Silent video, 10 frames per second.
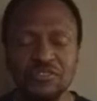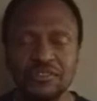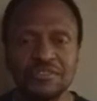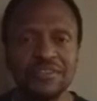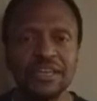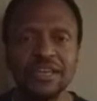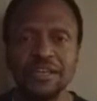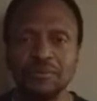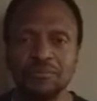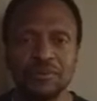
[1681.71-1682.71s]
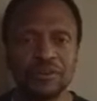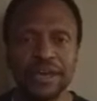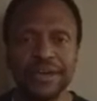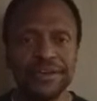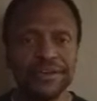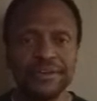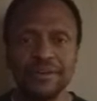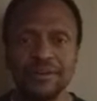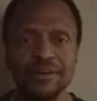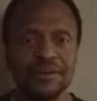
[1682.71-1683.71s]
to set it up. Okay?
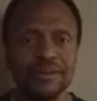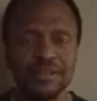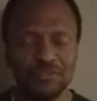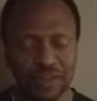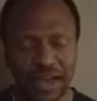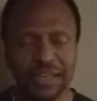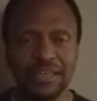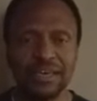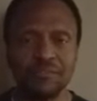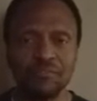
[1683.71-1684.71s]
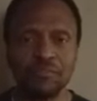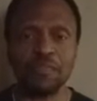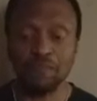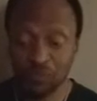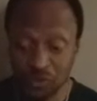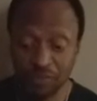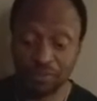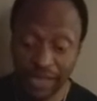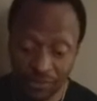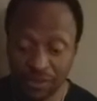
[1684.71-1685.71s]
Let's try it again. You can
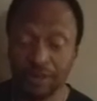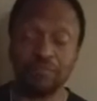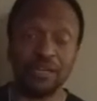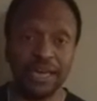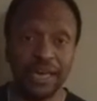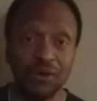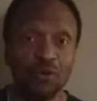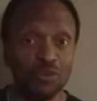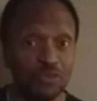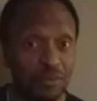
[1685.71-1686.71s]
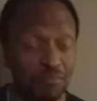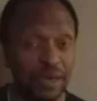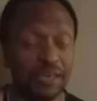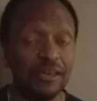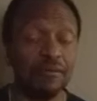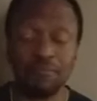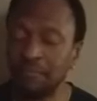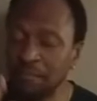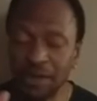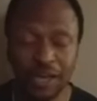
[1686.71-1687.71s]
play what I'm playing or you can make up
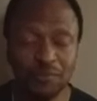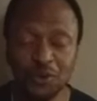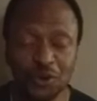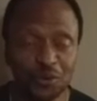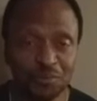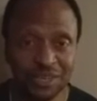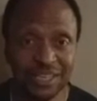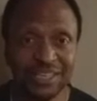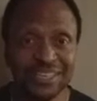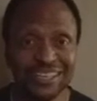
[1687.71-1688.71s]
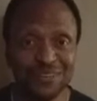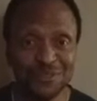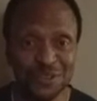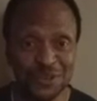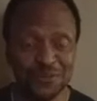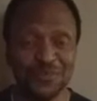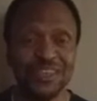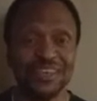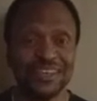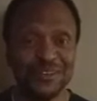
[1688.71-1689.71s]
your own beat. Here we go.
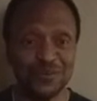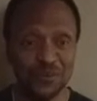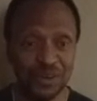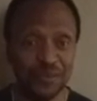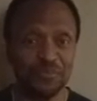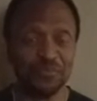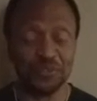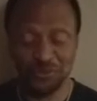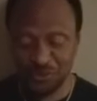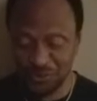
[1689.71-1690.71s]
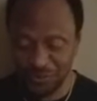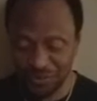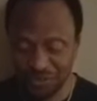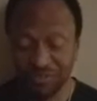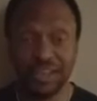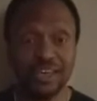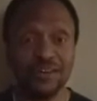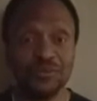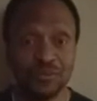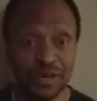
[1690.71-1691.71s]
1, 2, 3,
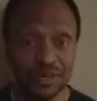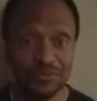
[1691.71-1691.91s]
1,